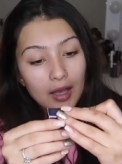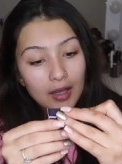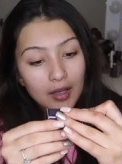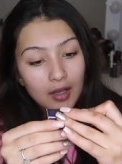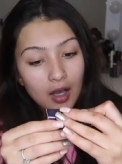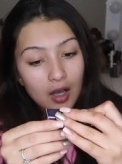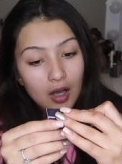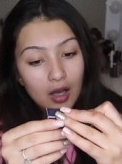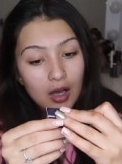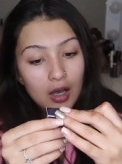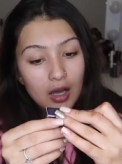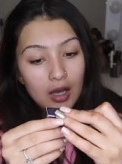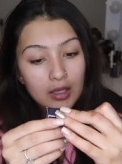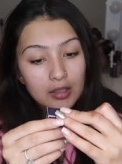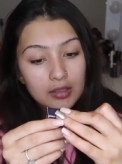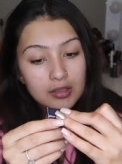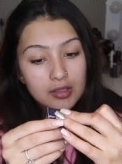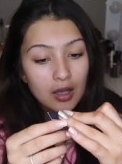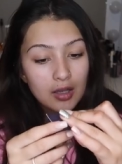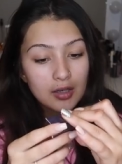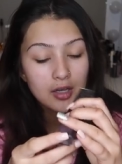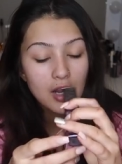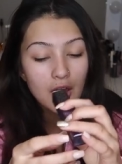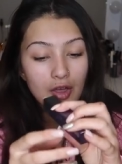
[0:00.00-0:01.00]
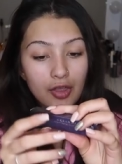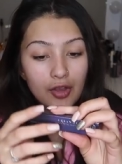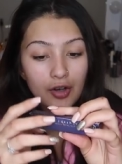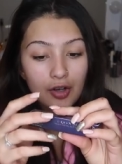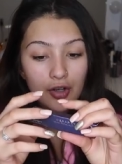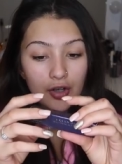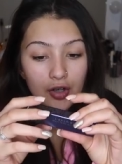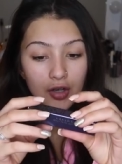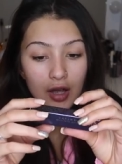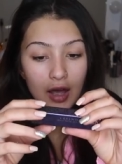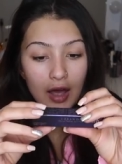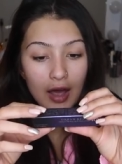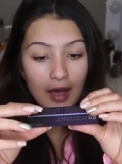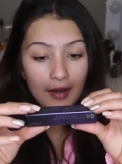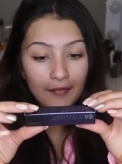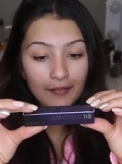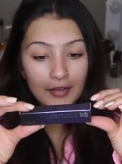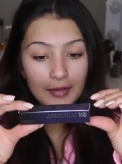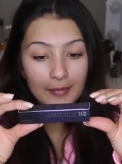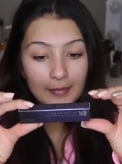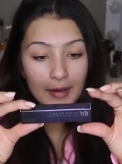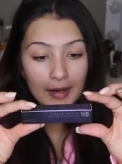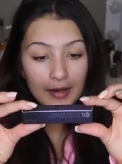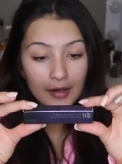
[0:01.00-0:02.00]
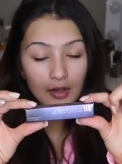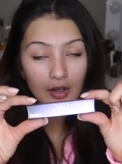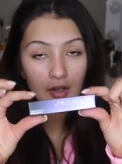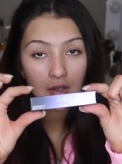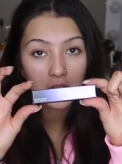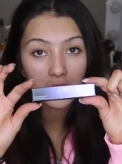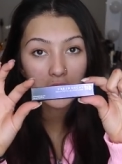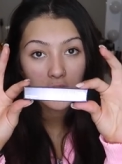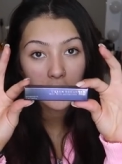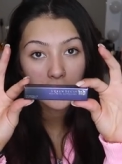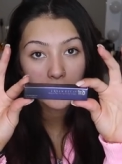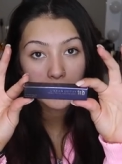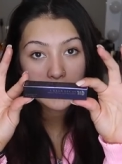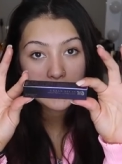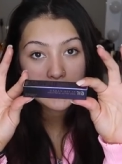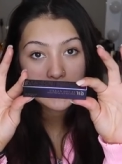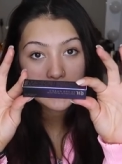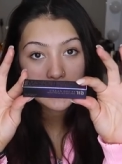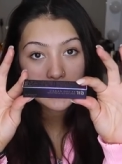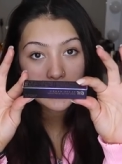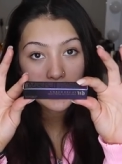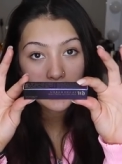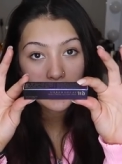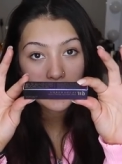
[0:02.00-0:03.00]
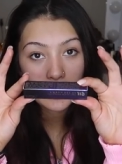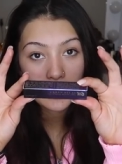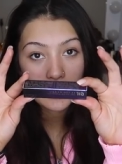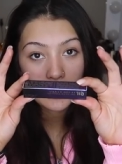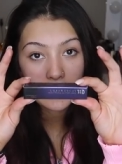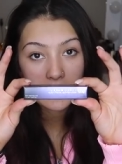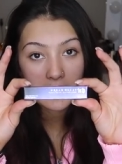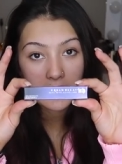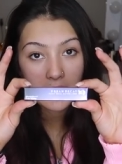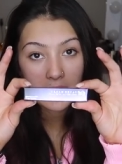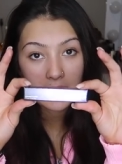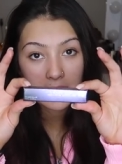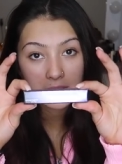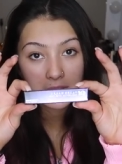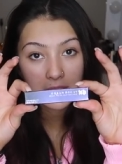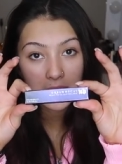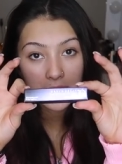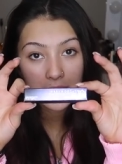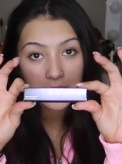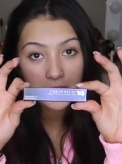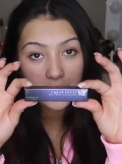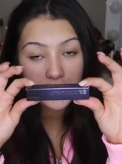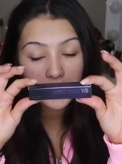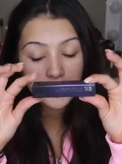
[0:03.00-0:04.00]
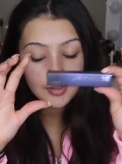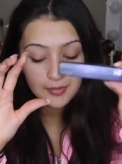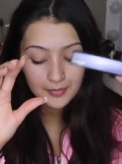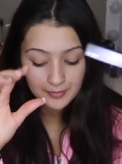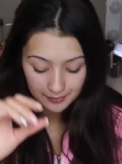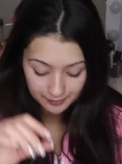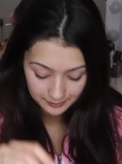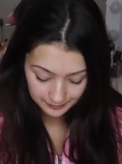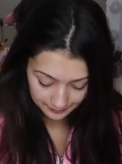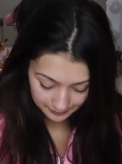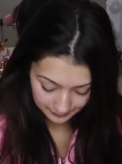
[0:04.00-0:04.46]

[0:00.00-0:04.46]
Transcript: I got another Heavy Metal Urban Decay eyeliner.